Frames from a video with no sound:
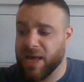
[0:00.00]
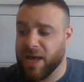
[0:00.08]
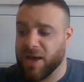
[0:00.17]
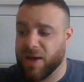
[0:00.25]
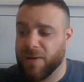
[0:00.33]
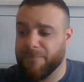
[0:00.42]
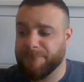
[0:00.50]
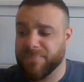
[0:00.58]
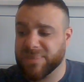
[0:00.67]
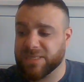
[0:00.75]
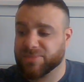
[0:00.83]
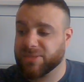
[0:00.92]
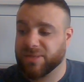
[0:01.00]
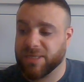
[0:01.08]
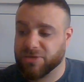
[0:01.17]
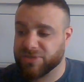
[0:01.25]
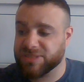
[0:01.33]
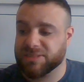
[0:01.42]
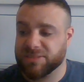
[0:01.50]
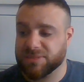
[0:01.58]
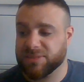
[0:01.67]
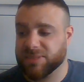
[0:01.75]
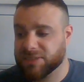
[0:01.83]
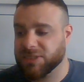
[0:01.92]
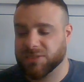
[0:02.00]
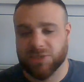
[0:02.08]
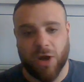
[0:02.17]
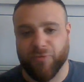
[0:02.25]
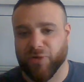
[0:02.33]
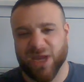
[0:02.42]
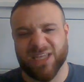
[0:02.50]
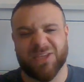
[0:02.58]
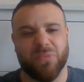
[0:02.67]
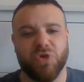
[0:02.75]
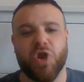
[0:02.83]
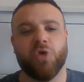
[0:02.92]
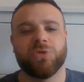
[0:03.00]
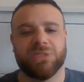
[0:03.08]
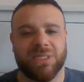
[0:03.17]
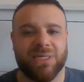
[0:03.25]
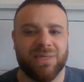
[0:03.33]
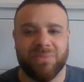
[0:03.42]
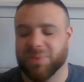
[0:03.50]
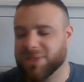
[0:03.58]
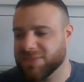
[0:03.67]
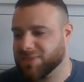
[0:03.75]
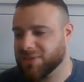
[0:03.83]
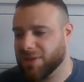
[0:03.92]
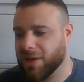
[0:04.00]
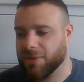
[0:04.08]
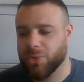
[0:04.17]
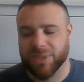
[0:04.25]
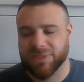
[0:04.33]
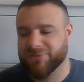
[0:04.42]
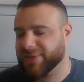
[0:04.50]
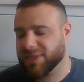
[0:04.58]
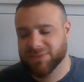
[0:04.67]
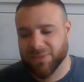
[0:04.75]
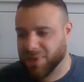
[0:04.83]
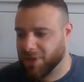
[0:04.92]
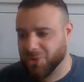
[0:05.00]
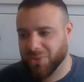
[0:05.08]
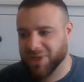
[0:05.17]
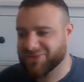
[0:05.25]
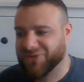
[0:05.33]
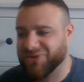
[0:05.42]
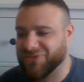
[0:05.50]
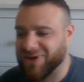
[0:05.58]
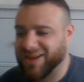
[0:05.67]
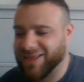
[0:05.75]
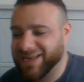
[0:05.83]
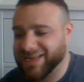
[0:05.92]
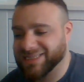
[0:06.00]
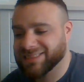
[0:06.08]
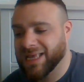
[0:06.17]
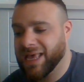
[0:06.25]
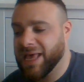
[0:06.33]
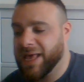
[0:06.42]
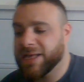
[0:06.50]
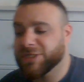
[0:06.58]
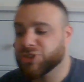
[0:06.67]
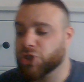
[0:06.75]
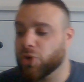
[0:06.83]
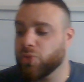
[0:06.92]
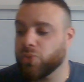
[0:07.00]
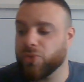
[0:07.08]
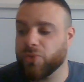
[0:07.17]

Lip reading: He's able to increase distance. So I've written some notes here because I'll always forget something otherwise for a fight like this. So